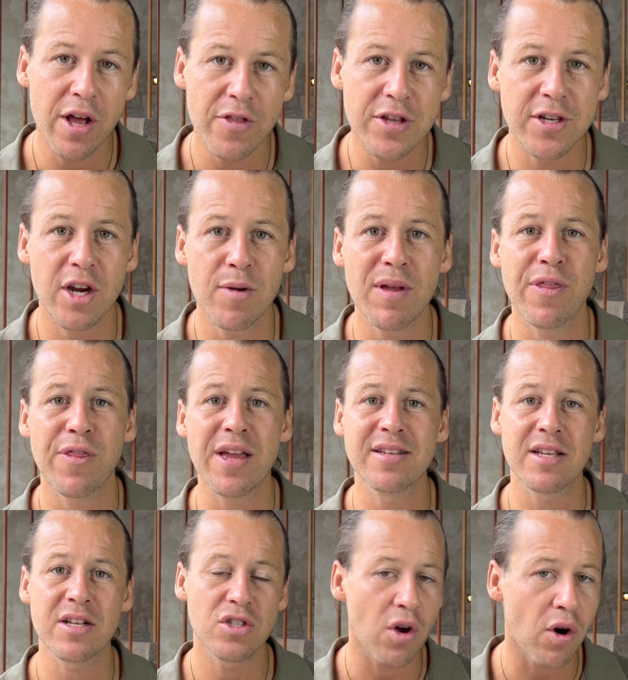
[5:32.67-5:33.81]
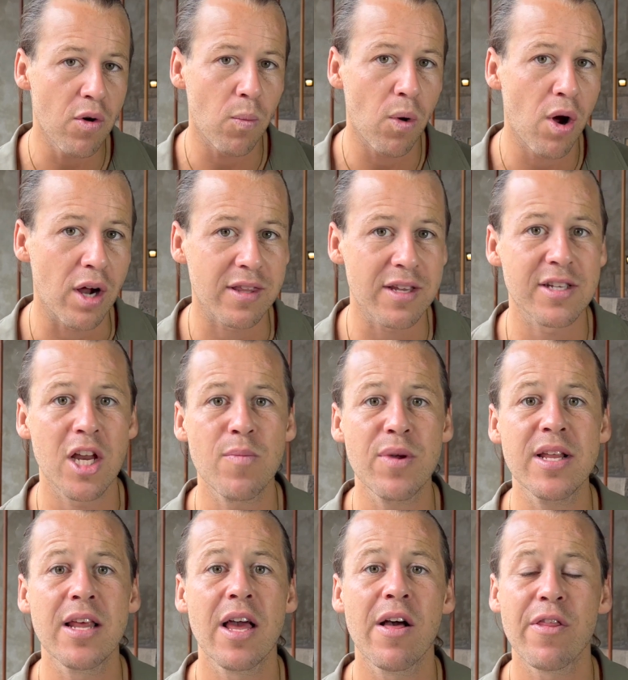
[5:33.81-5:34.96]
There's gonna be things that don't work. There's gonna
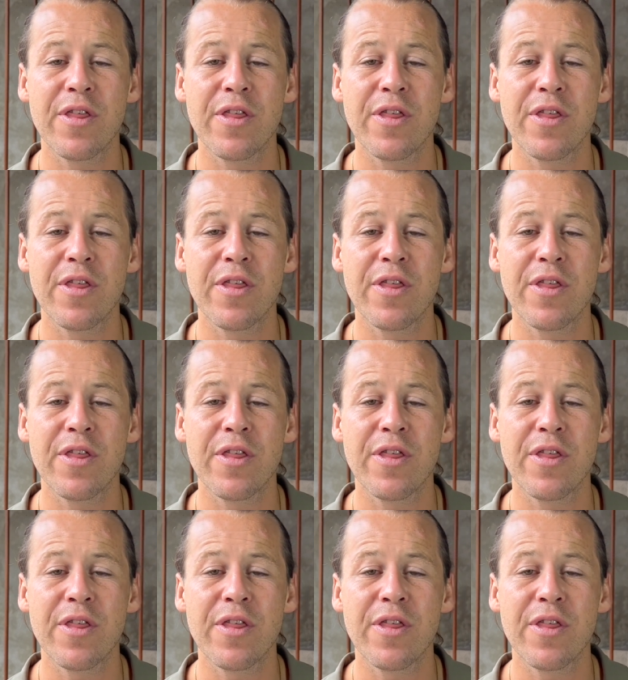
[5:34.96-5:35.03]
be